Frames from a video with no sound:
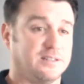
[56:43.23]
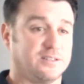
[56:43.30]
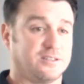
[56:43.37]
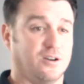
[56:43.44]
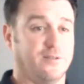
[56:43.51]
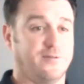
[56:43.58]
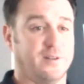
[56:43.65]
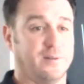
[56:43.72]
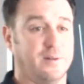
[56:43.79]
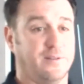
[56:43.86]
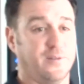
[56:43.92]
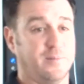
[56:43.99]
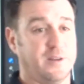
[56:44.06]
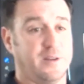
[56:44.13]
And so if it,
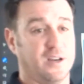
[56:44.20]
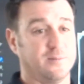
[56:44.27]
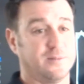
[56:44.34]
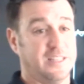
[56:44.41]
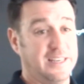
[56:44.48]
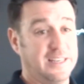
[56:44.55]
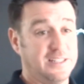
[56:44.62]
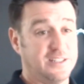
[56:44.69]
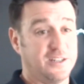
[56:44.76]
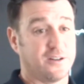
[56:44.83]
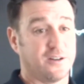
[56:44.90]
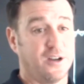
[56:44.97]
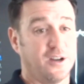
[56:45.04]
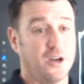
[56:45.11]
if it becomes
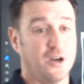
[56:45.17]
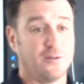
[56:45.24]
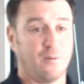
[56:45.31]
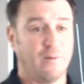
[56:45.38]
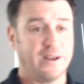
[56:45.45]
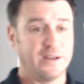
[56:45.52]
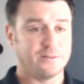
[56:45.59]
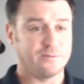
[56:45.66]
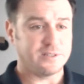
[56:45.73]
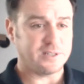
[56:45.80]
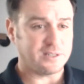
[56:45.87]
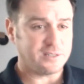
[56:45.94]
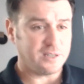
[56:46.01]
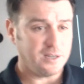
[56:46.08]
easier, wait, what
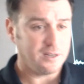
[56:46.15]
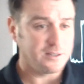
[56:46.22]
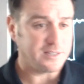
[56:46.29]
does that say?